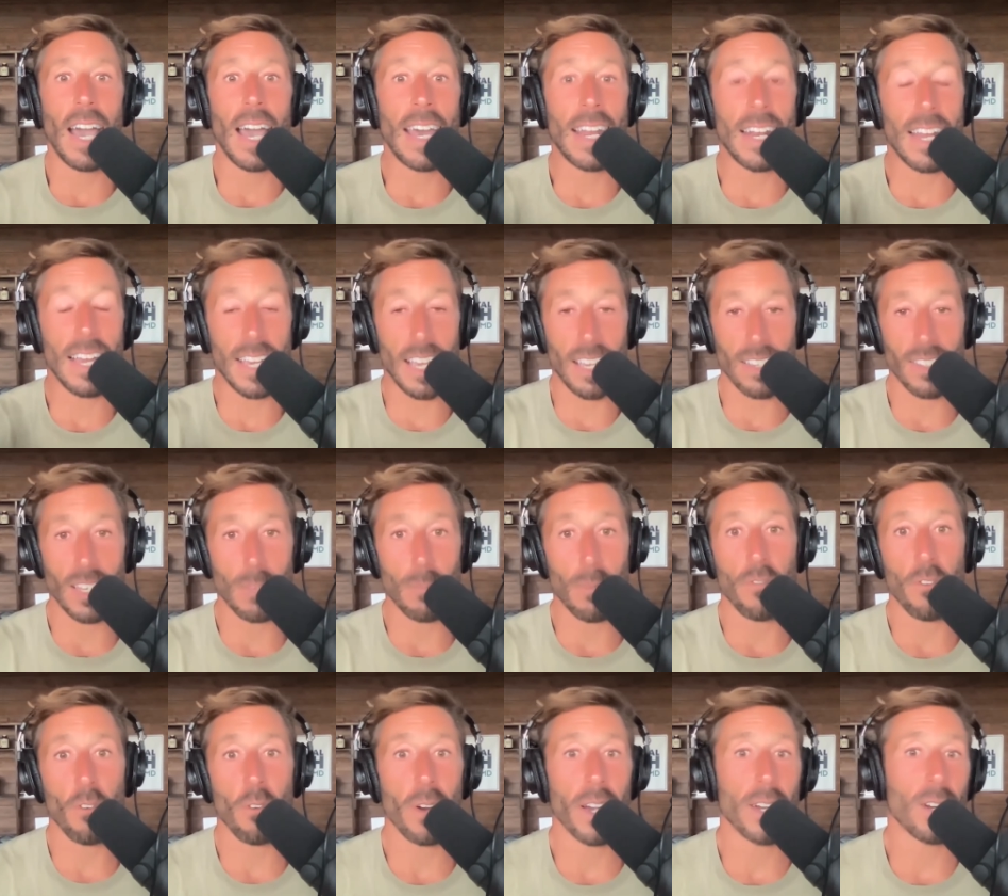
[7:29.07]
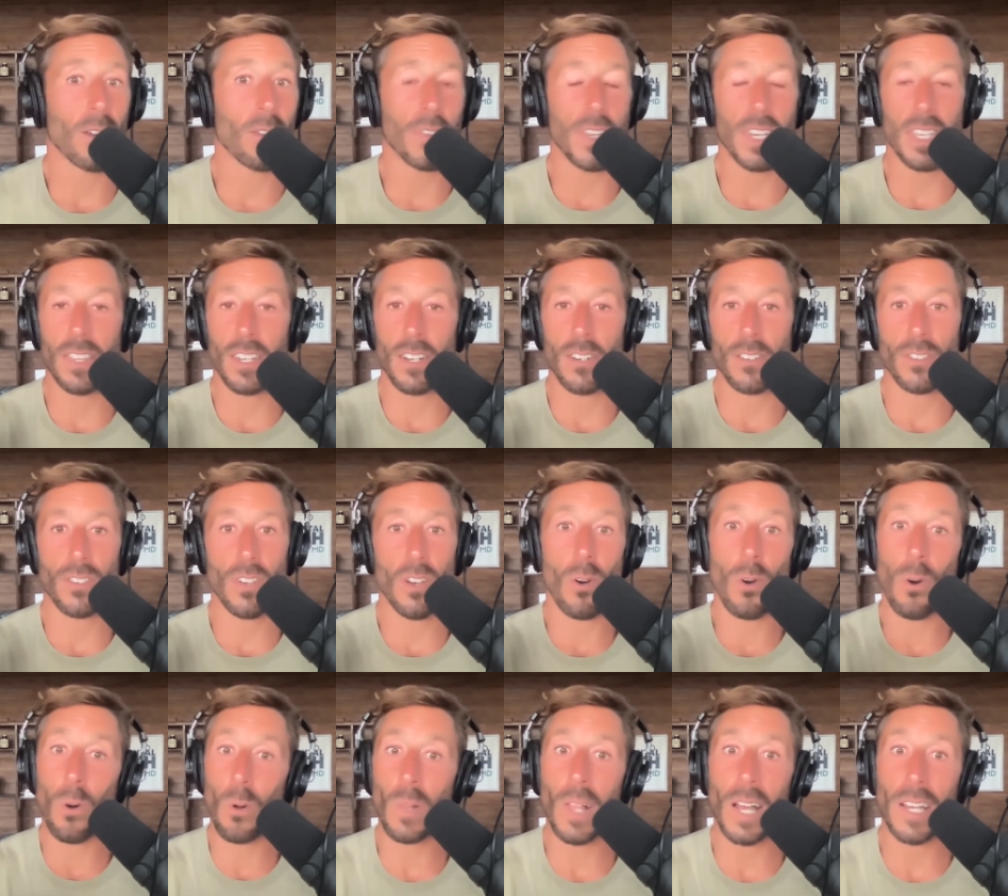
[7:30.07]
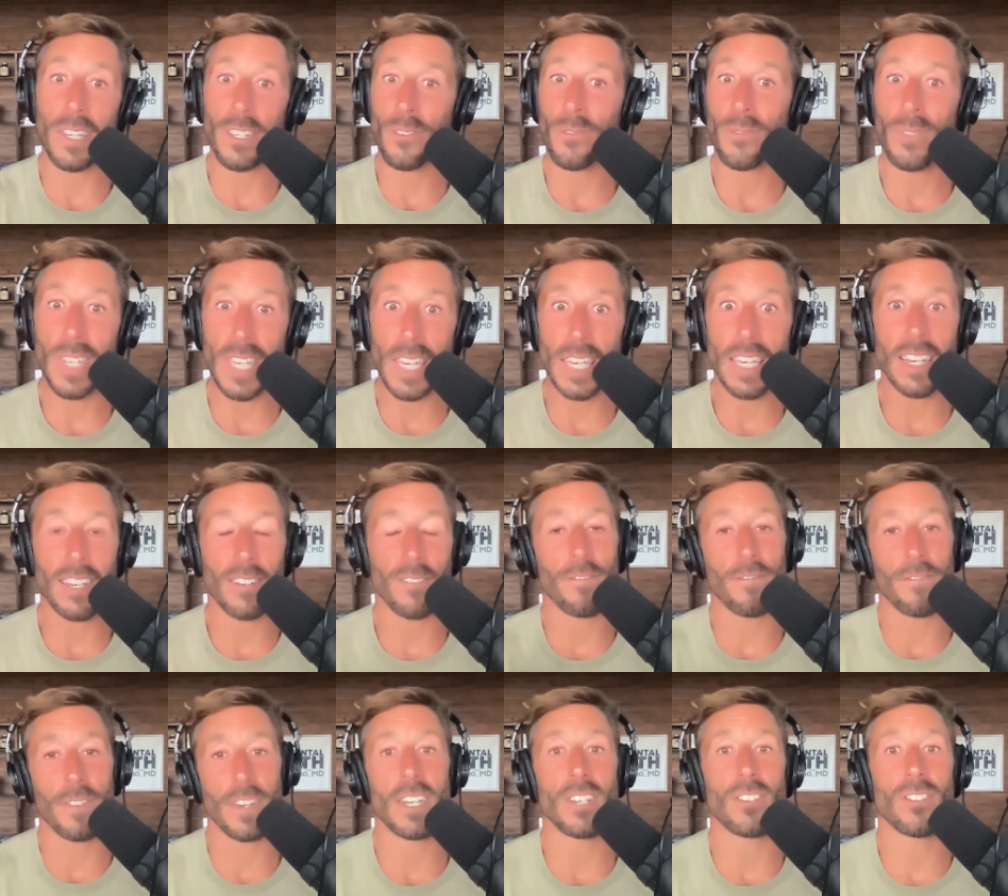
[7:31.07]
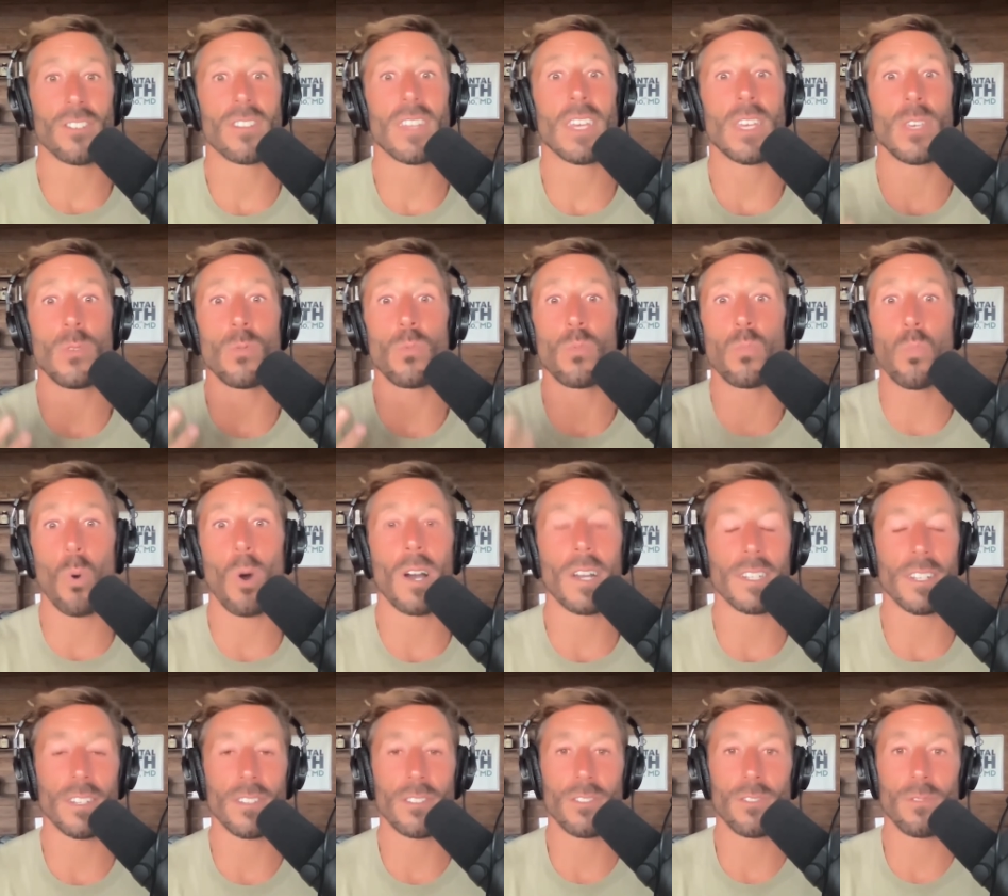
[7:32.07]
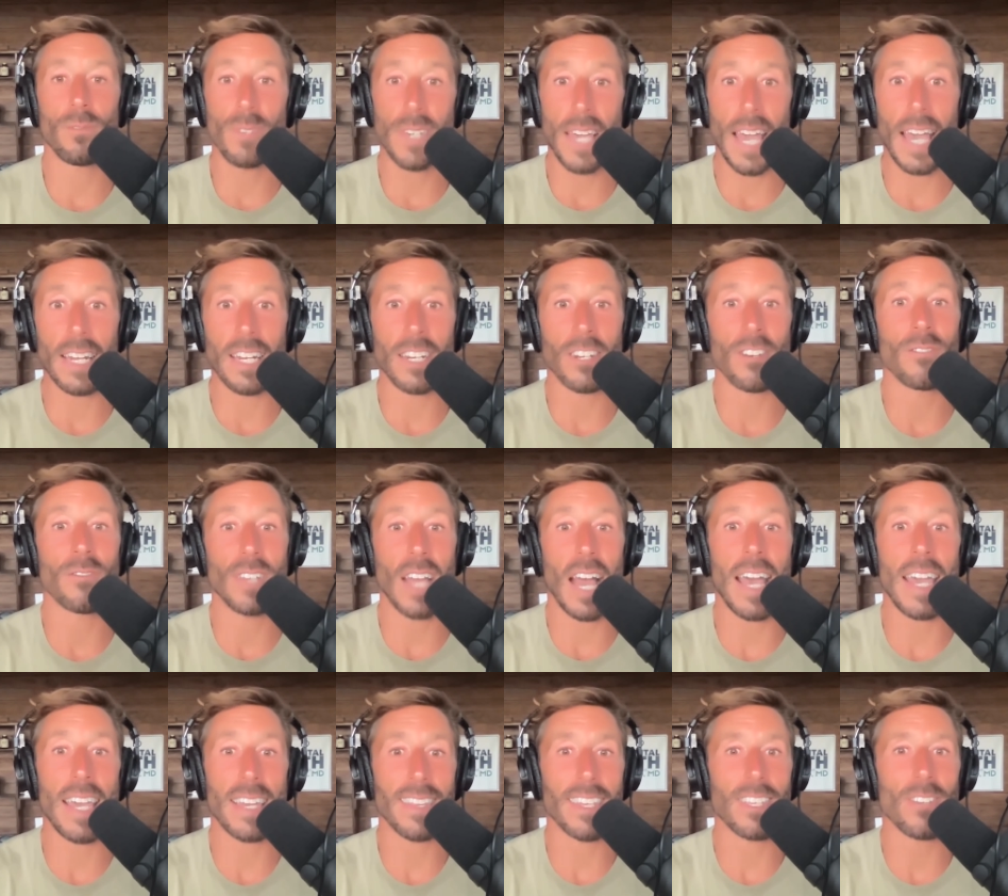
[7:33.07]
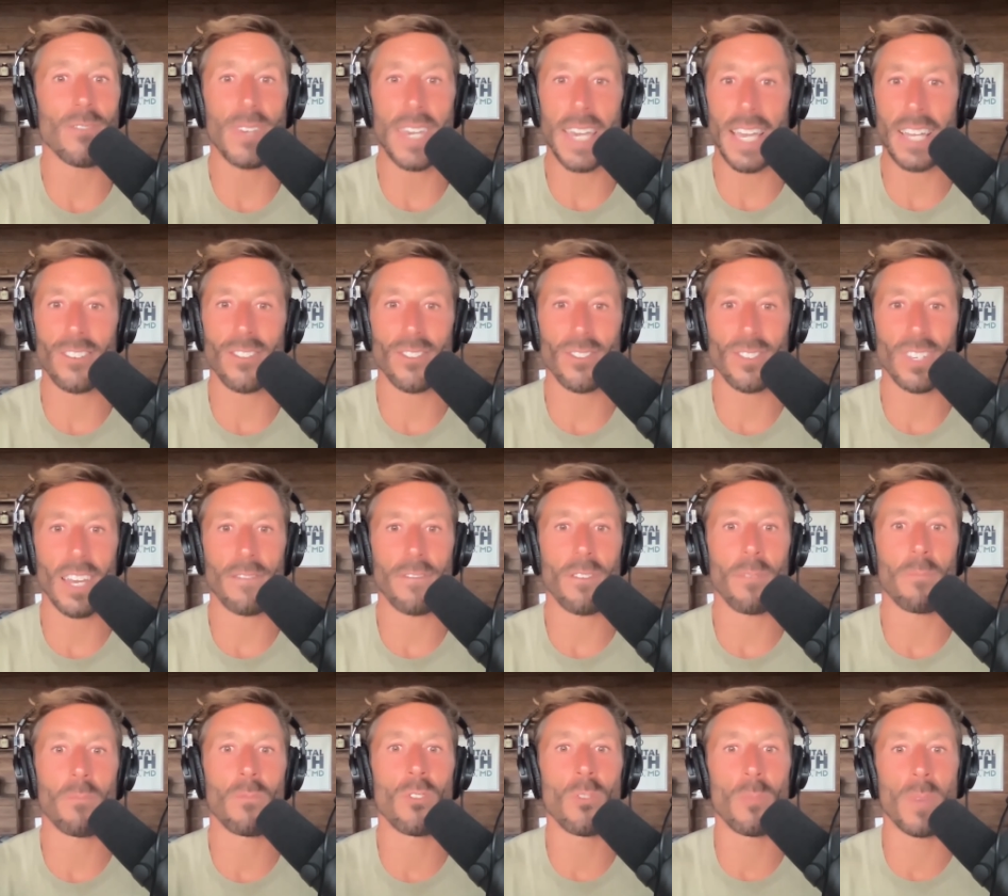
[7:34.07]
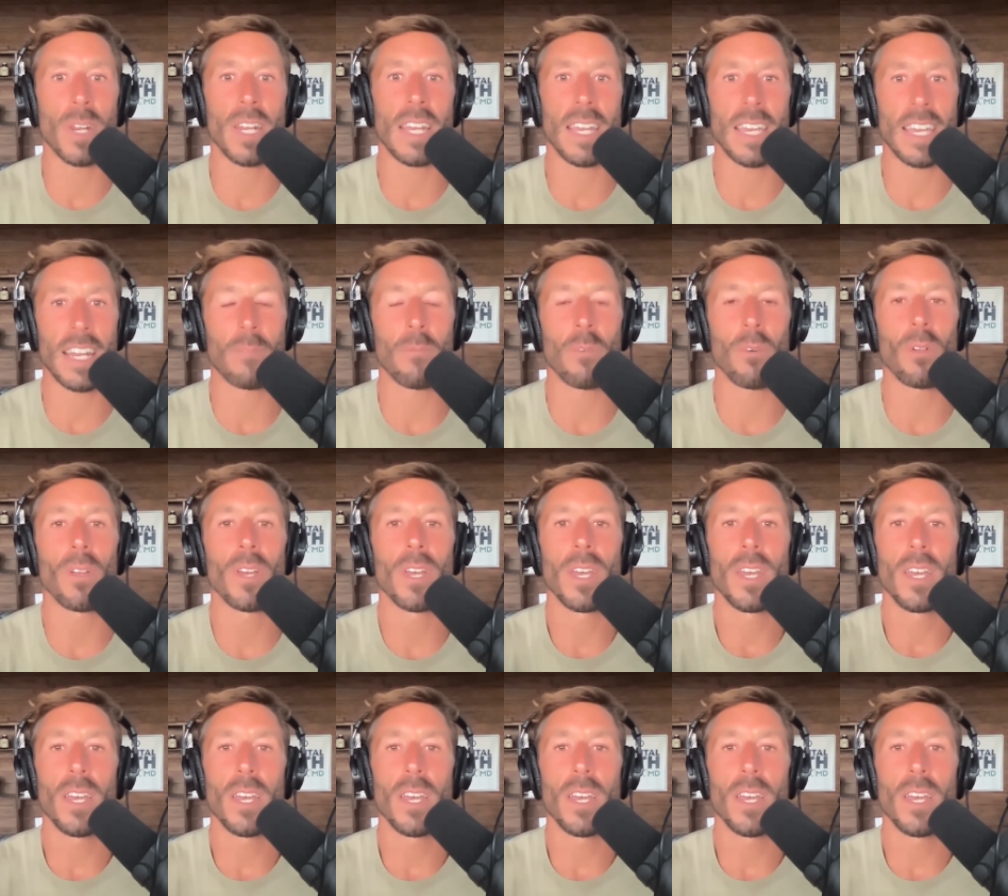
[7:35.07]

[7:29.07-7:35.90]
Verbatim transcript: And like I said before, I don't think there's a whole lot unique in fish that you want to get in your diet that you can't just get from ruminant animal